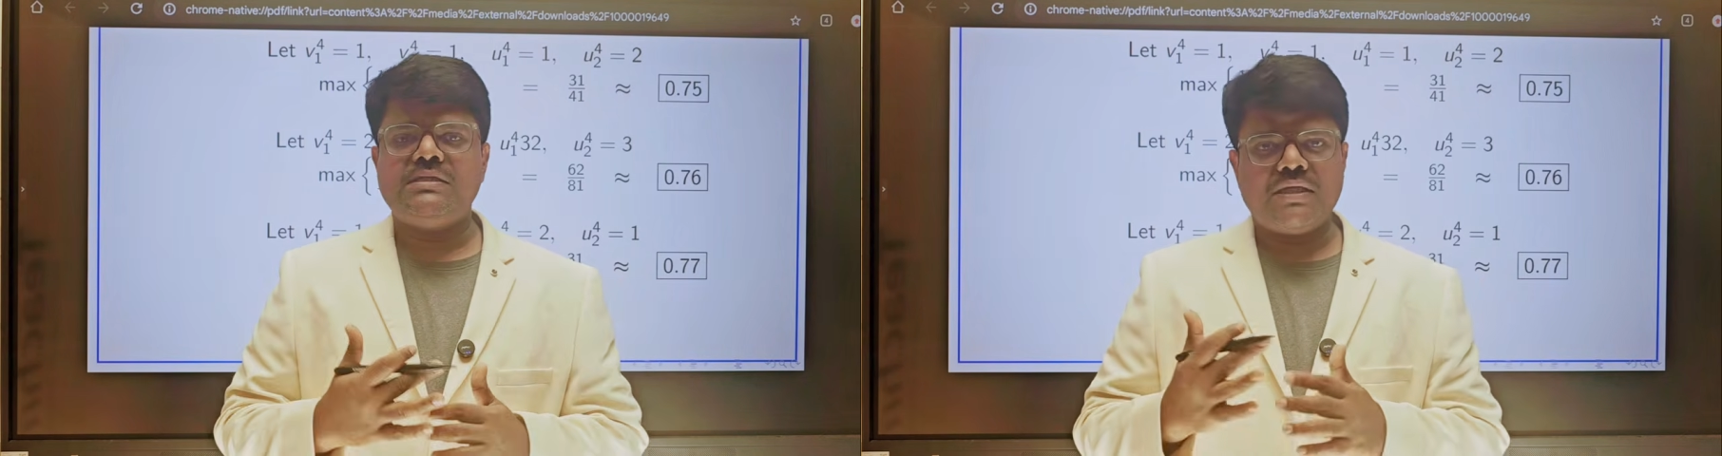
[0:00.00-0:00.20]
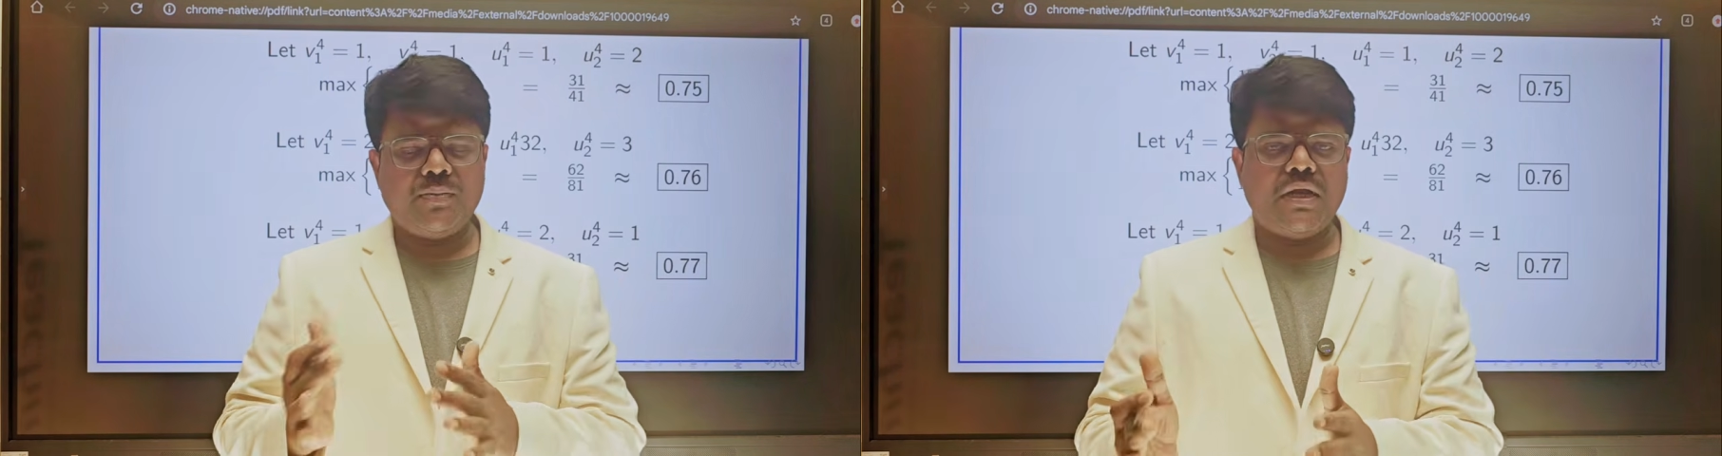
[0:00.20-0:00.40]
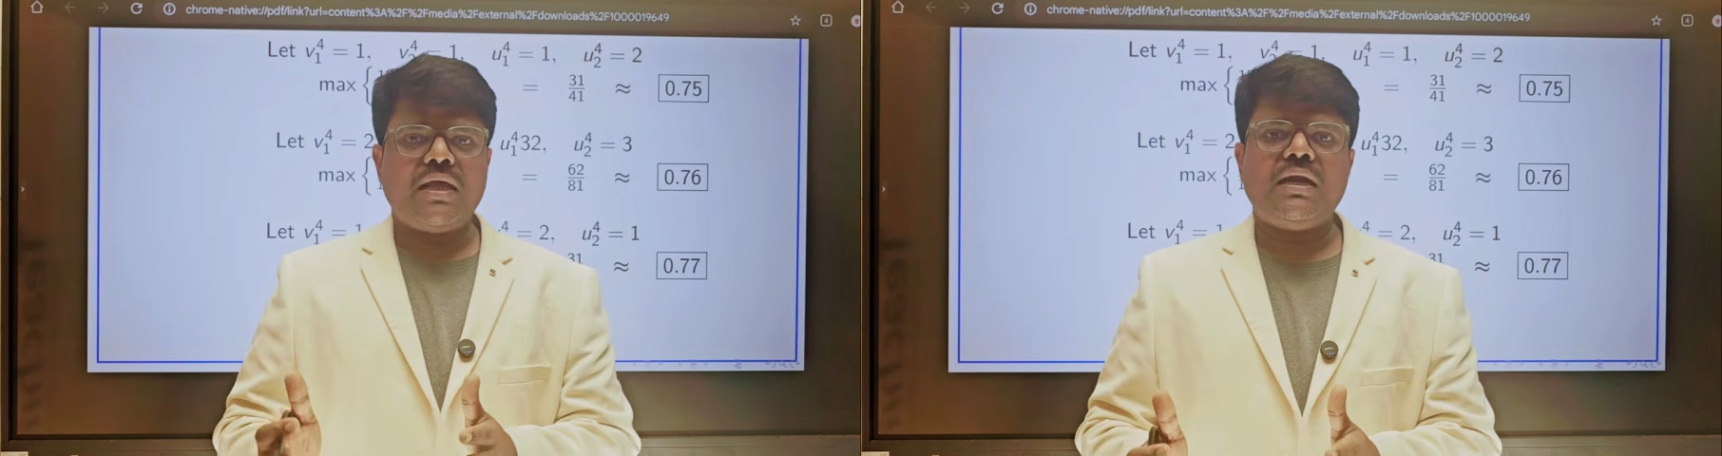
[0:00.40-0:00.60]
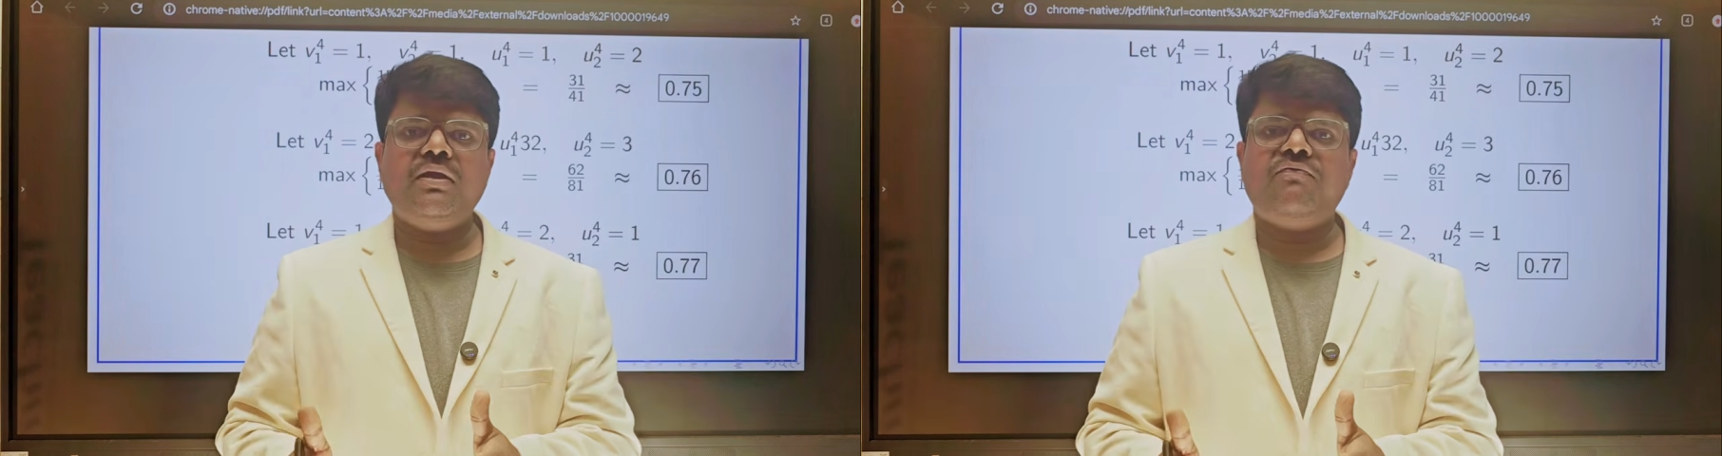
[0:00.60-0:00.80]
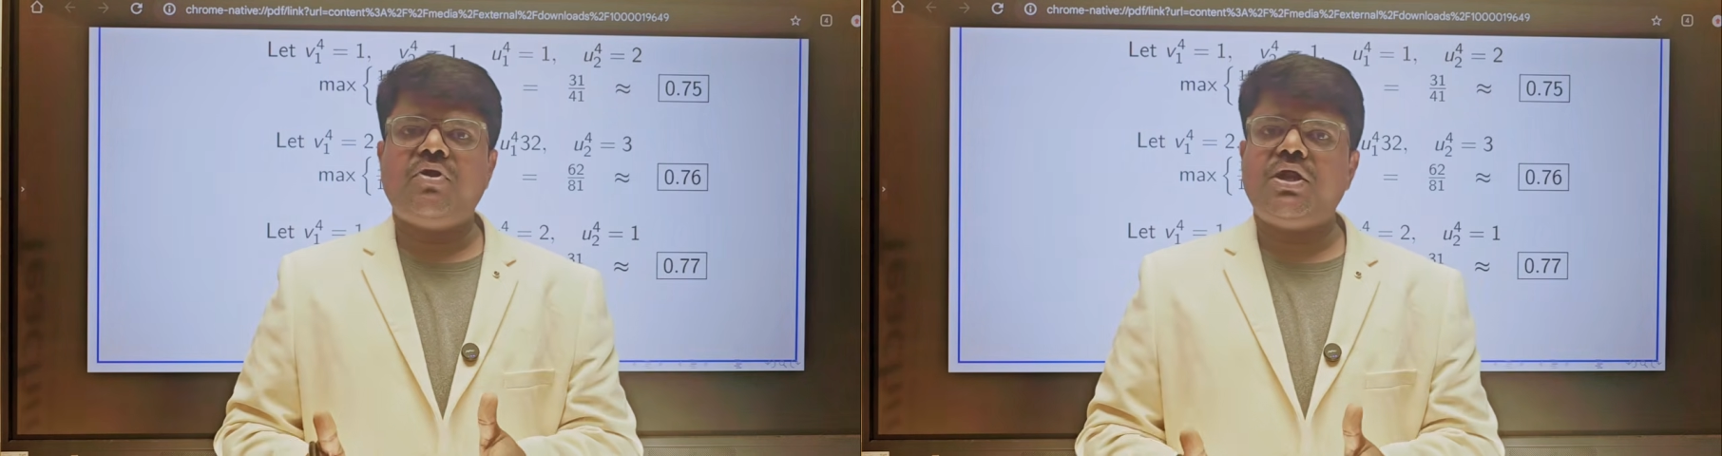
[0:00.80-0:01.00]

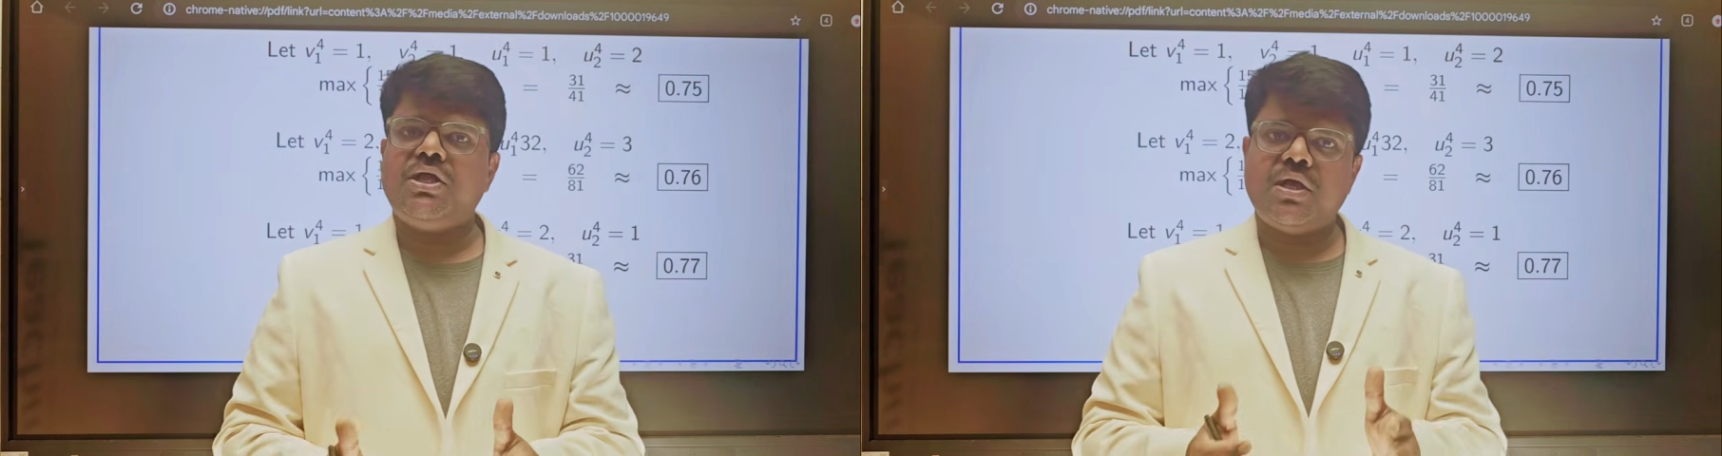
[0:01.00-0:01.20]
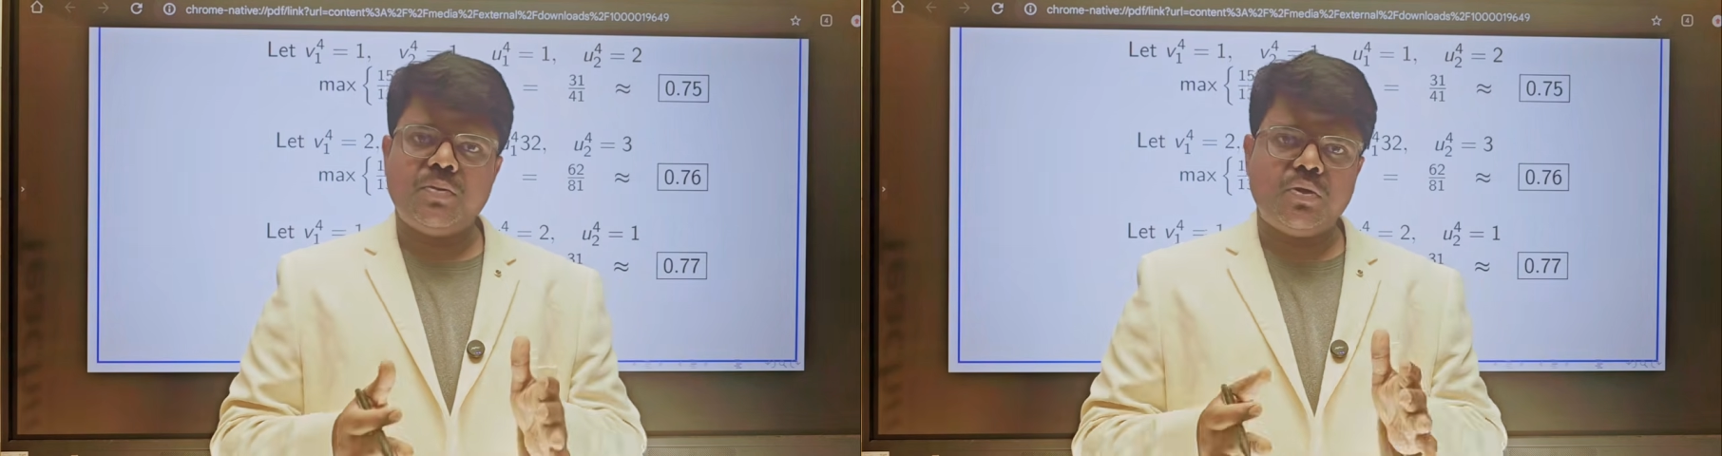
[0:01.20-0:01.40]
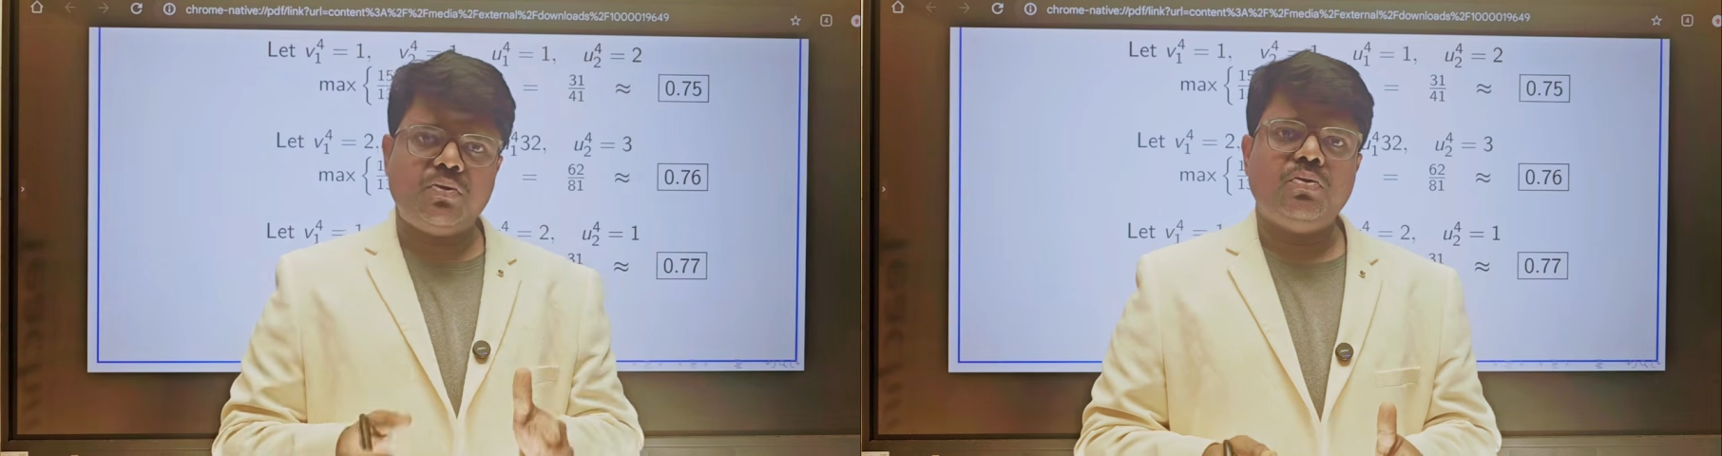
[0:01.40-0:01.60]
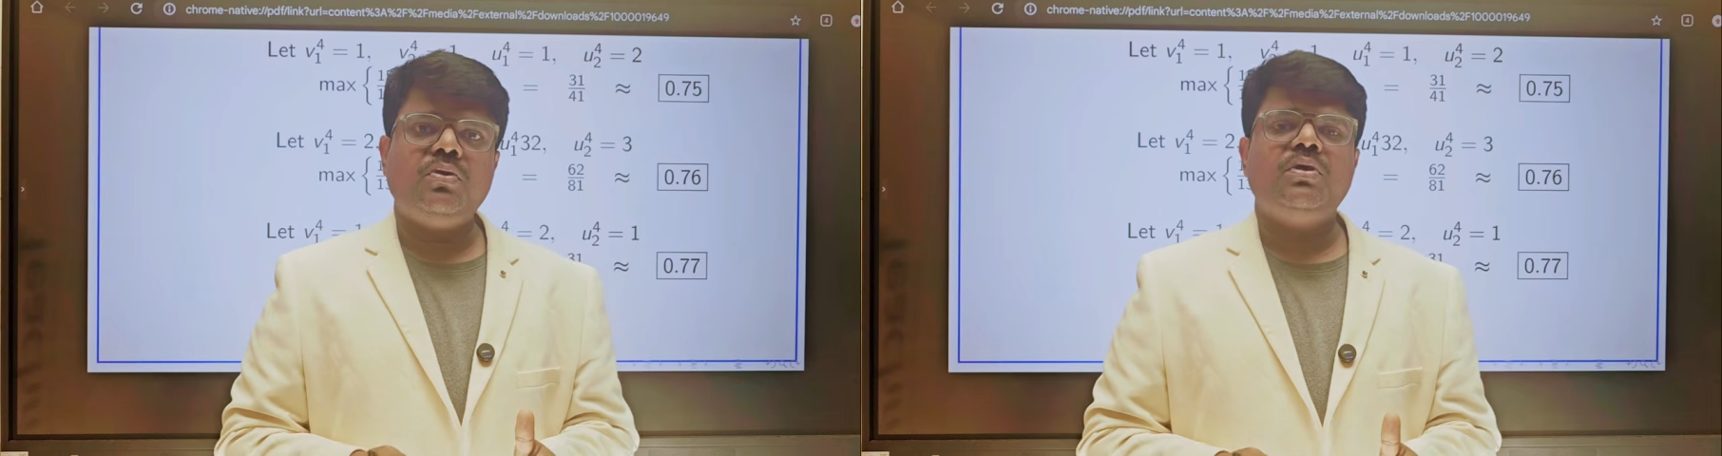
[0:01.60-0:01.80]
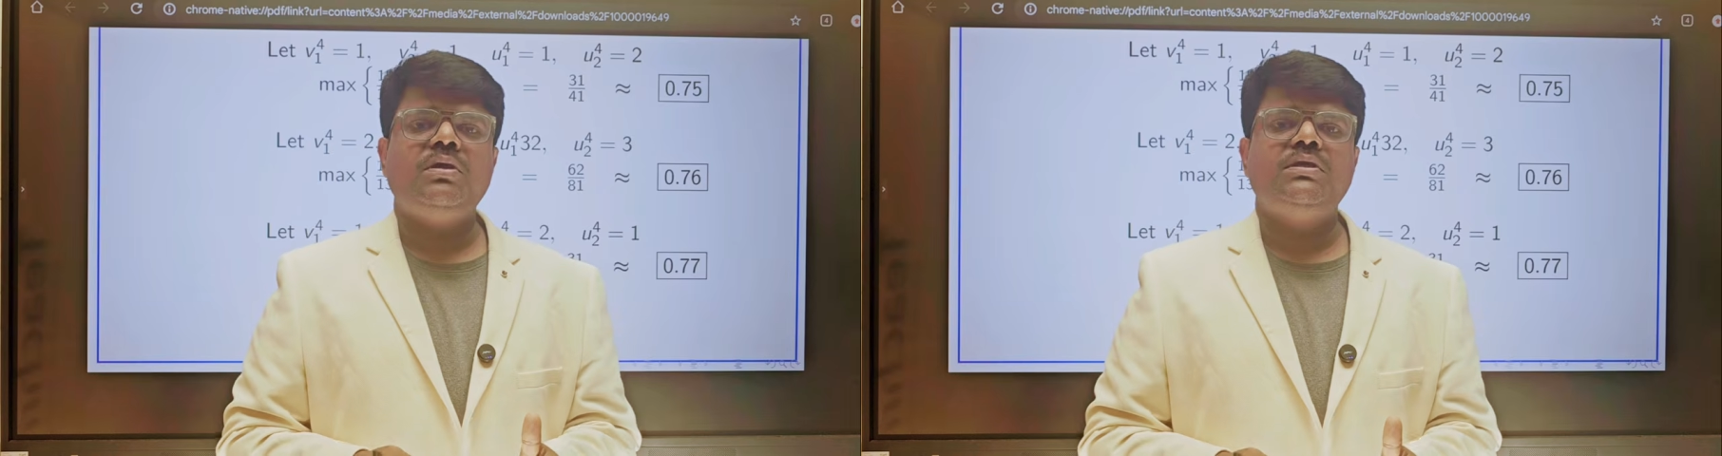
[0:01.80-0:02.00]
Similarly for
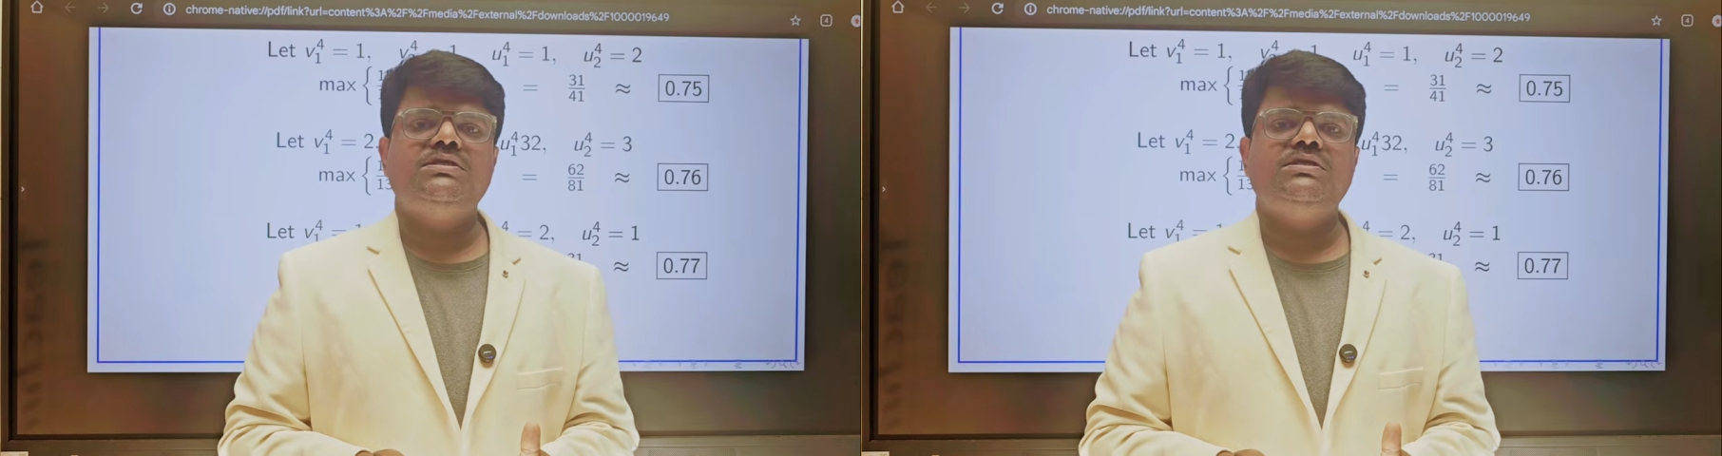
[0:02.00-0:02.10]
DMU2,